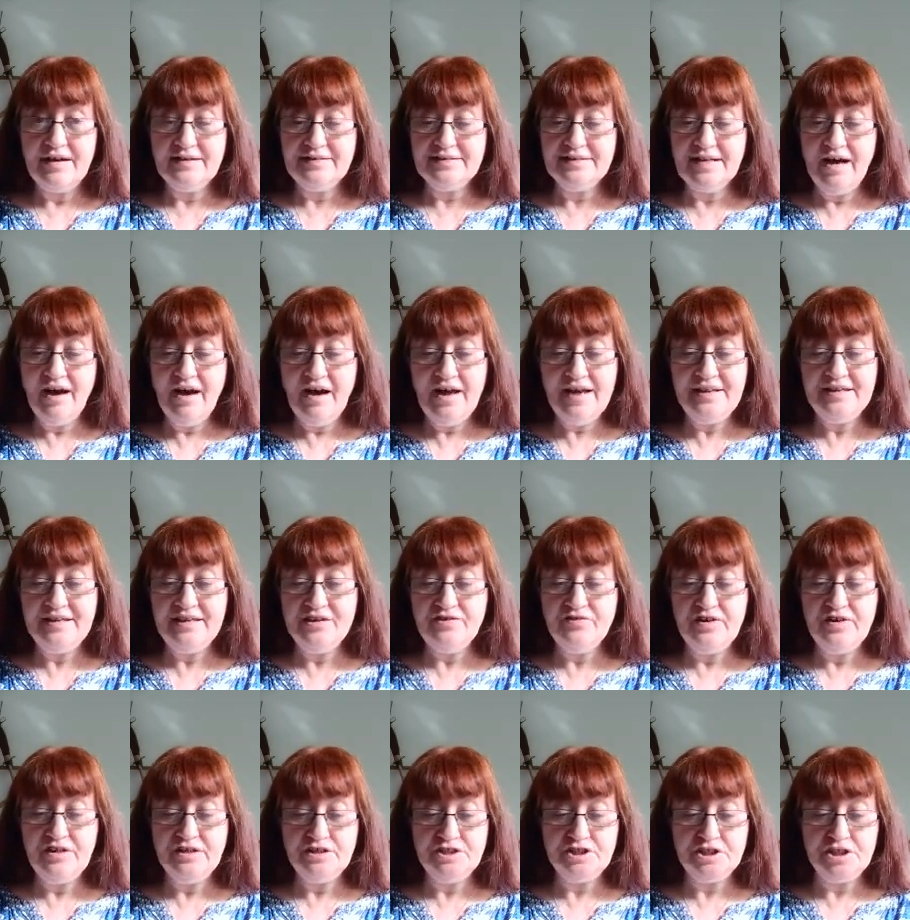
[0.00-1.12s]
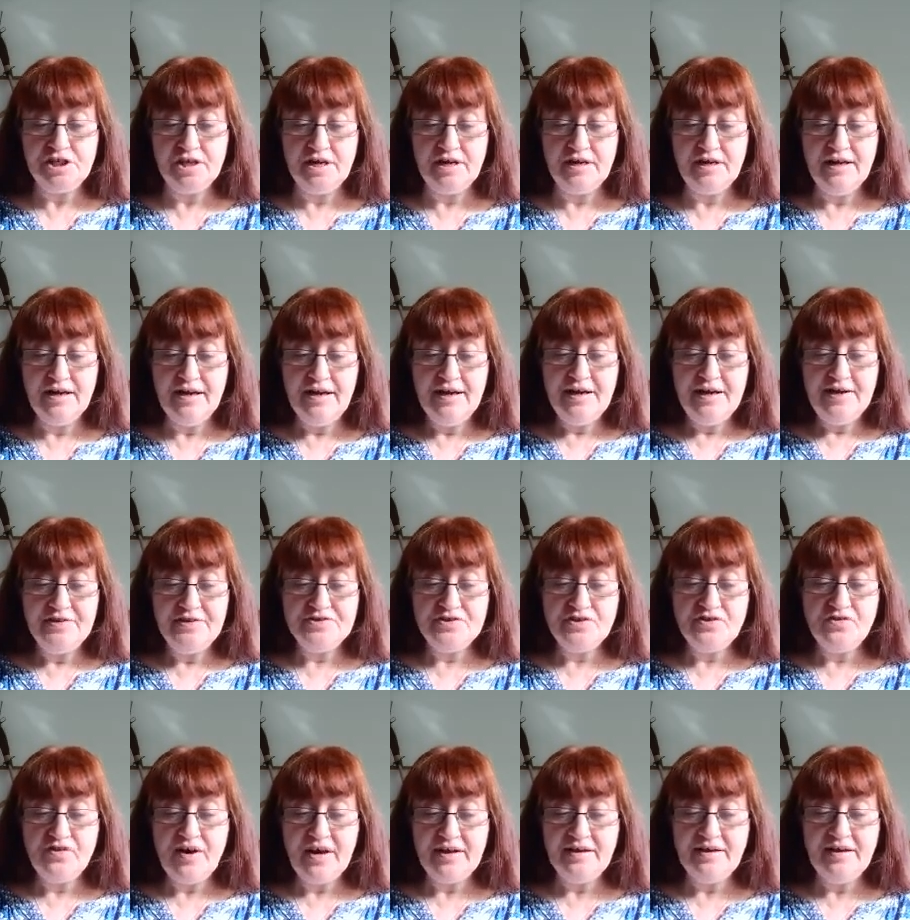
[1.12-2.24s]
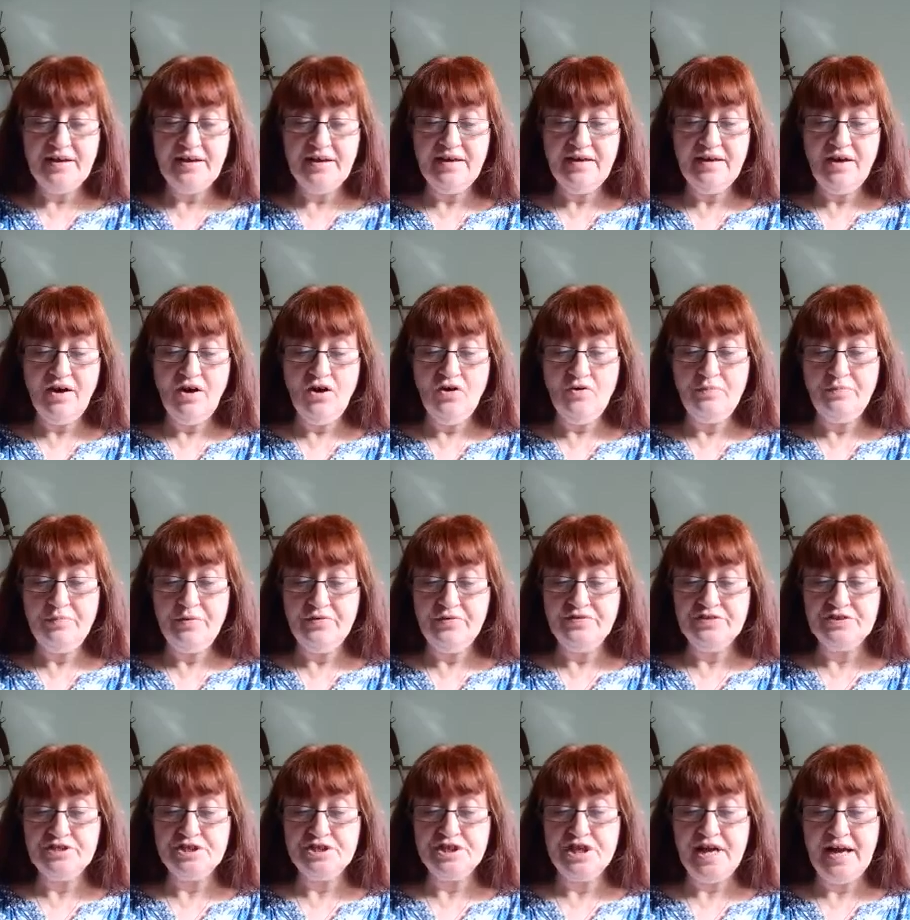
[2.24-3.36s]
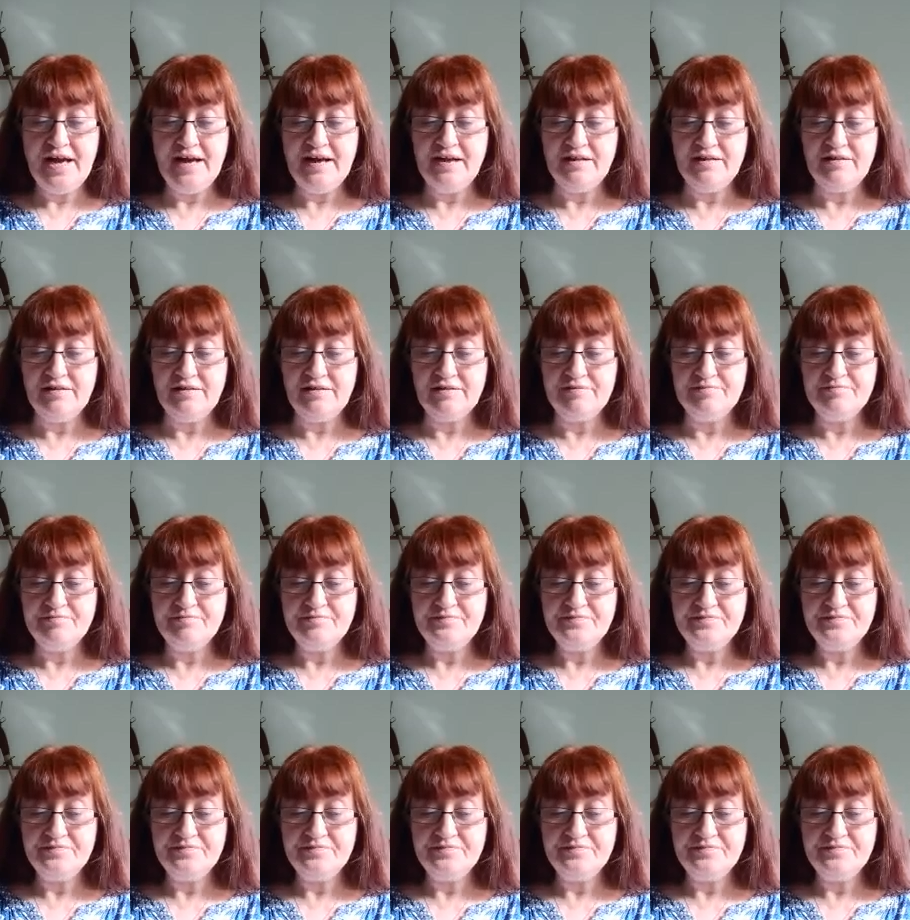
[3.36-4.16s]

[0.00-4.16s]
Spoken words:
A tiny creature is cracking open the shell,